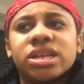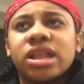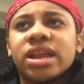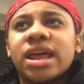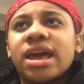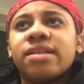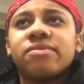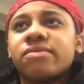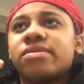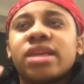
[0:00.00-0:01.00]
Like, that,
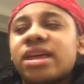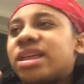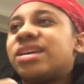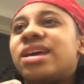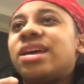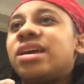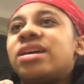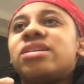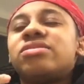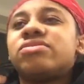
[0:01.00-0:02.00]
like,
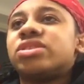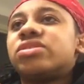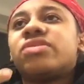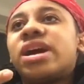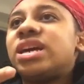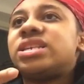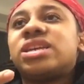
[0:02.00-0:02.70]
it was crazy.